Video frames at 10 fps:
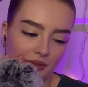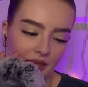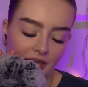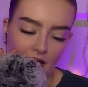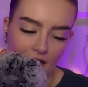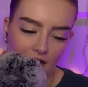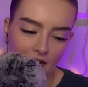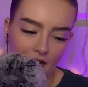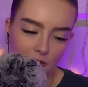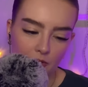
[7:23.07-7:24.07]
Yeah,
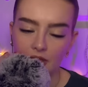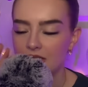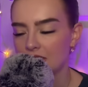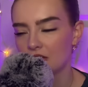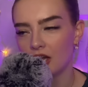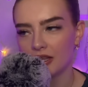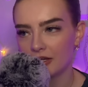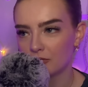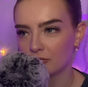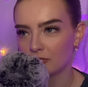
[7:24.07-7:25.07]
I really did not
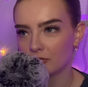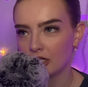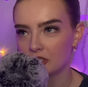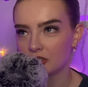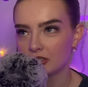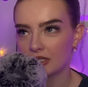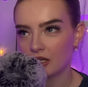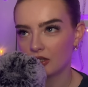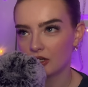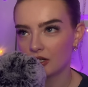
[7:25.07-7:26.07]
like Rachel
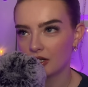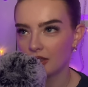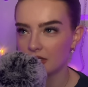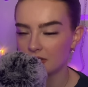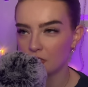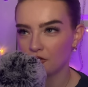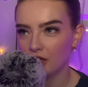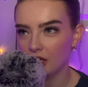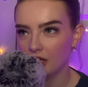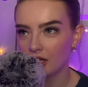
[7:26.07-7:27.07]
Zegler in this
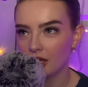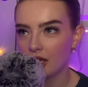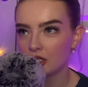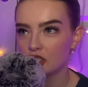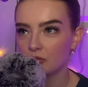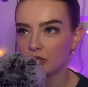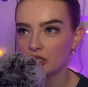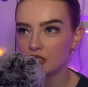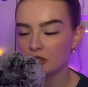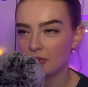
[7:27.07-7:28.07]
movie. She
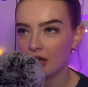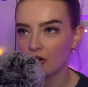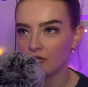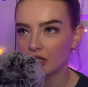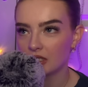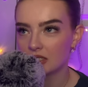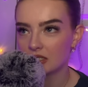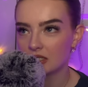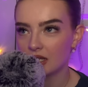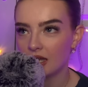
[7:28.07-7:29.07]
really took me out of
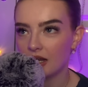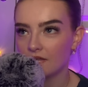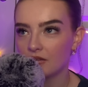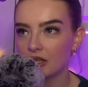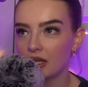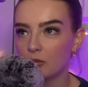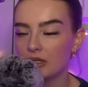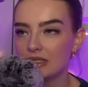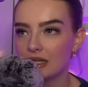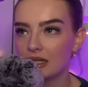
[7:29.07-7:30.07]
it, and I feel like we
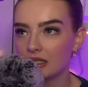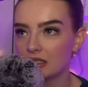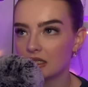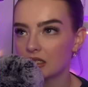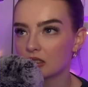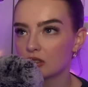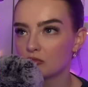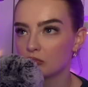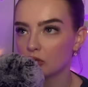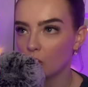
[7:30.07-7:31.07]
didn't get to
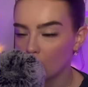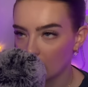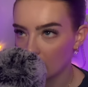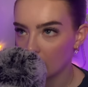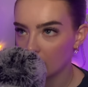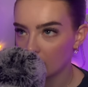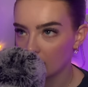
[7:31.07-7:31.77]
explore,